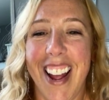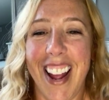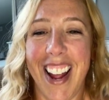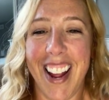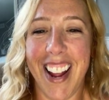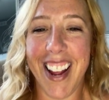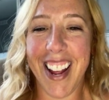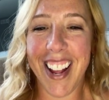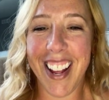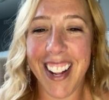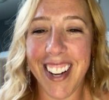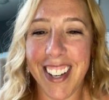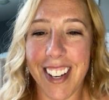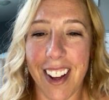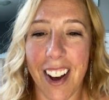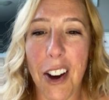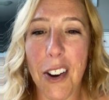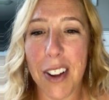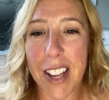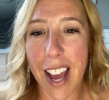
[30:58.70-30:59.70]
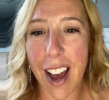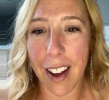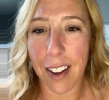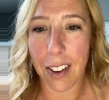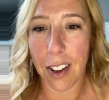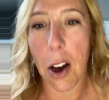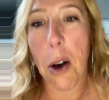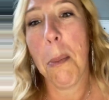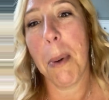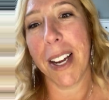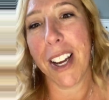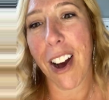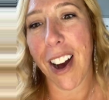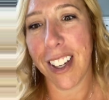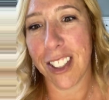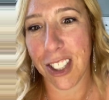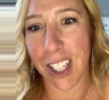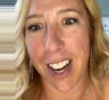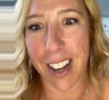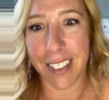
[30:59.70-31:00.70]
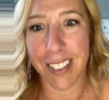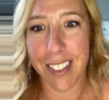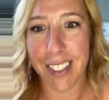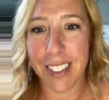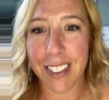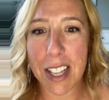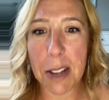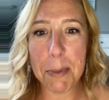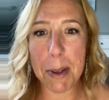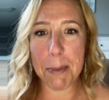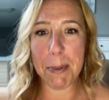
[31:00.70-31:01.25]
And oh yeah, oh my gosh, yeah. That'd be